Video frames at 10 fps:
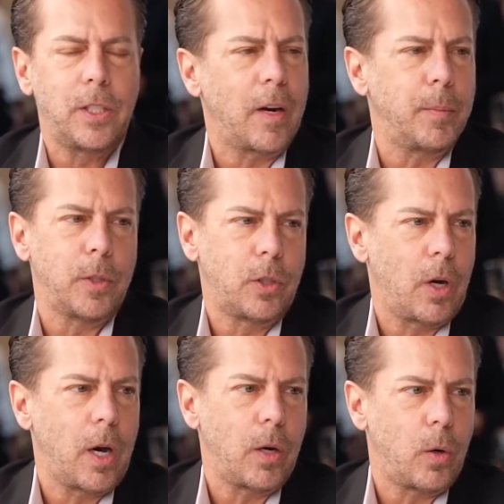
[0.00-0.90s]
governments
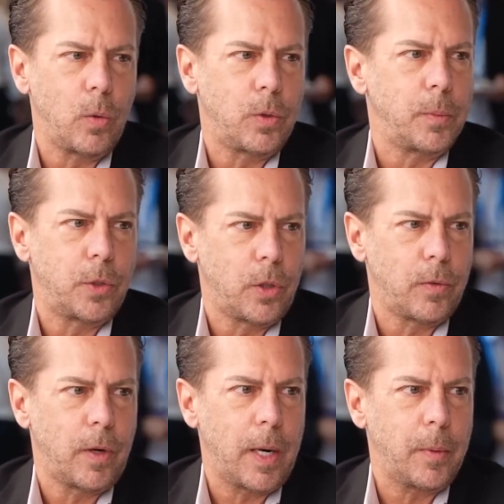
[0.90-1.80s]
got to own some
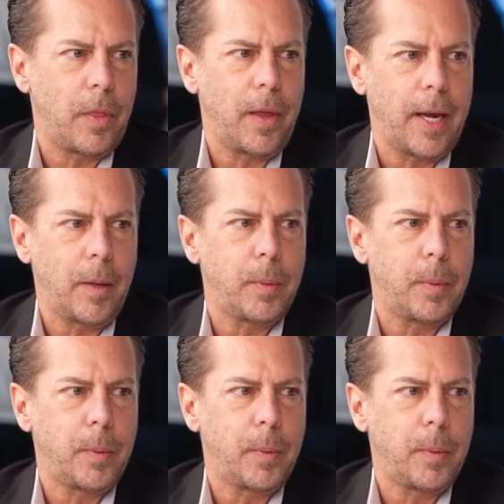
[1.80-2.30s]
silver, I would think,